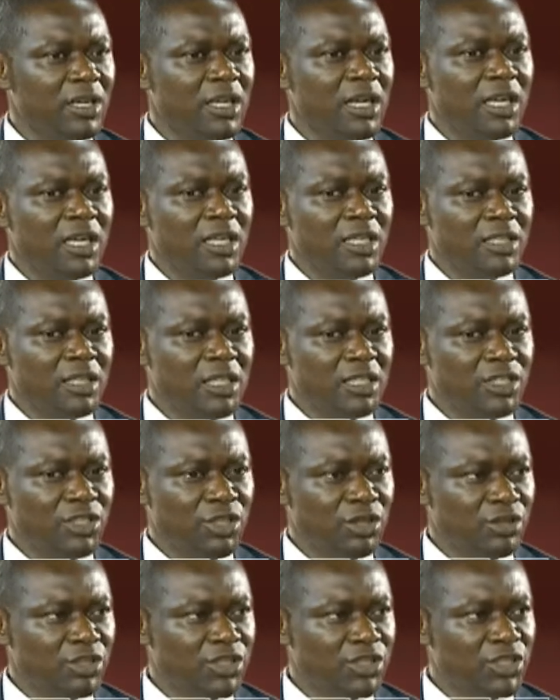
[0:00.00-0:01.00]
the
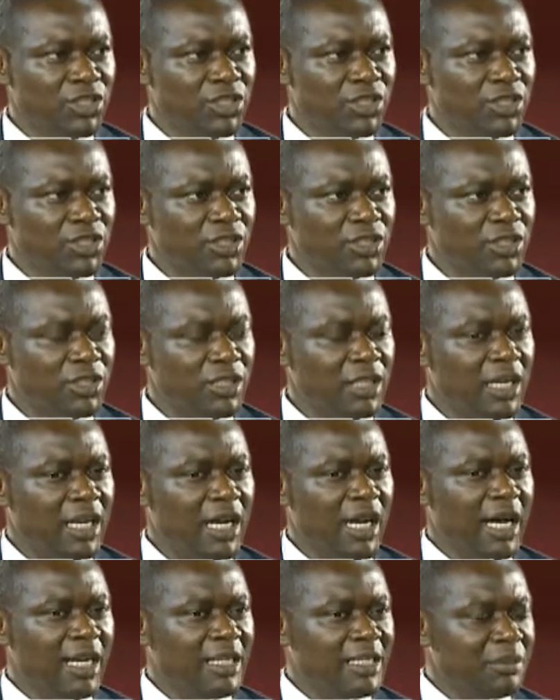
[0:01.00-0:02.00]
judge
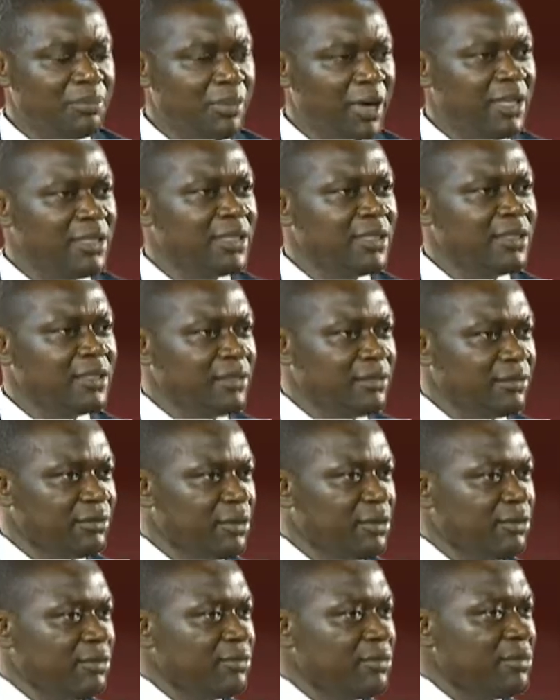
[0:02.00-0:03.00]
and the parties
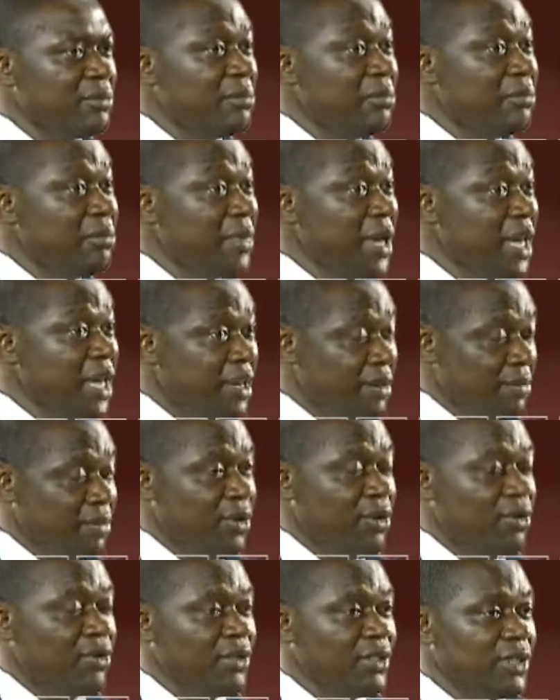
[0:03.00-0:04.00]
involved may be
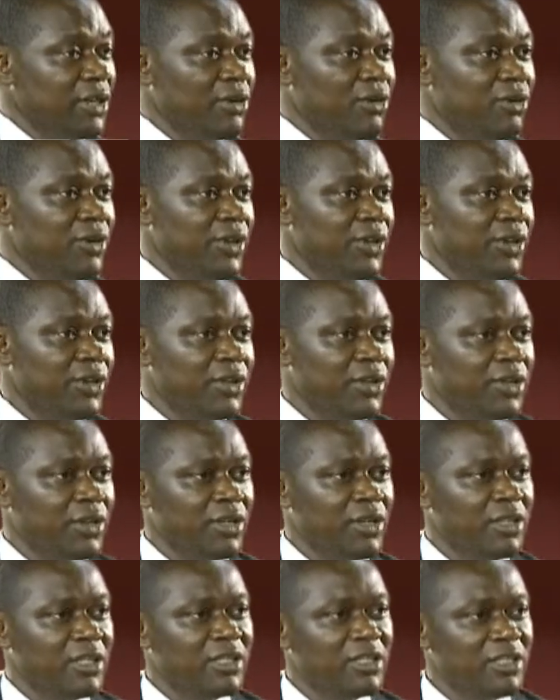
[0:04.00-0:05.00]
undergoing
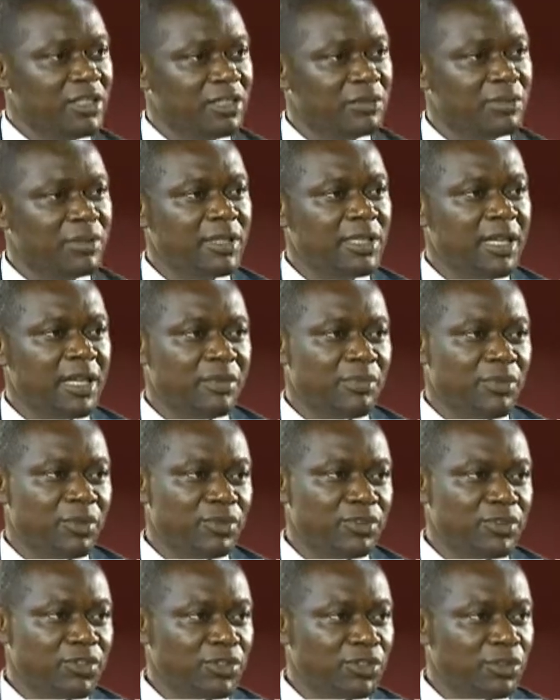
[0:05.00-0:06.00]
disciplinary
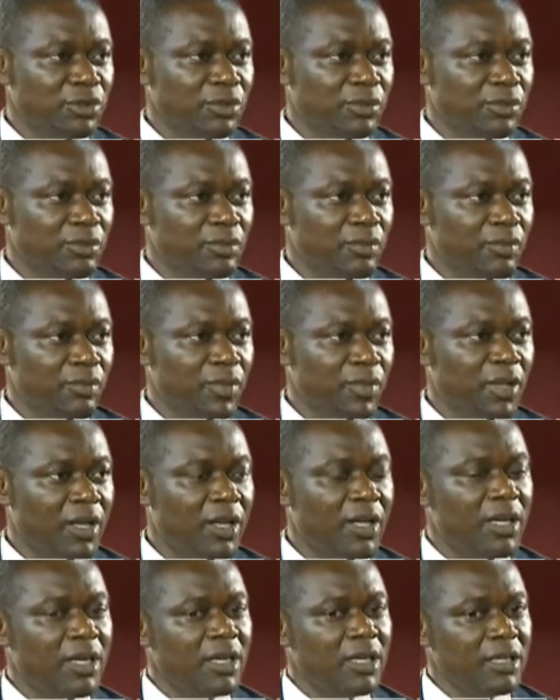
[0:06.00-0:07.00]
procedure.
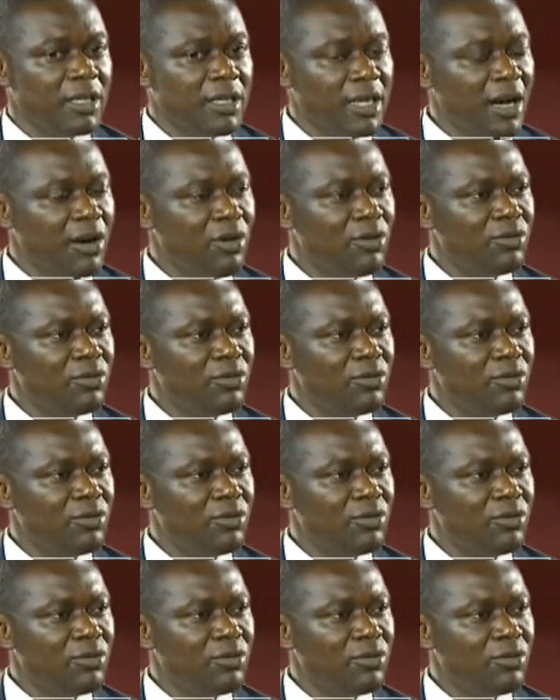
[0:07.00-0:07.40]
Now,